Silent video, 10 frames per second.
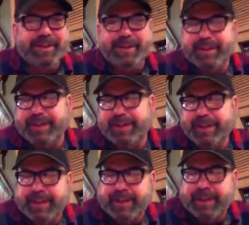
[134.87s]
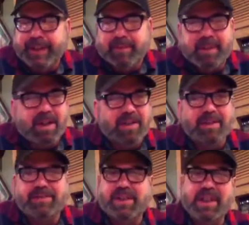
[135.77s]
do it because
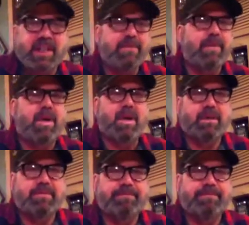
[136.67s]
I'm sitting at the bar.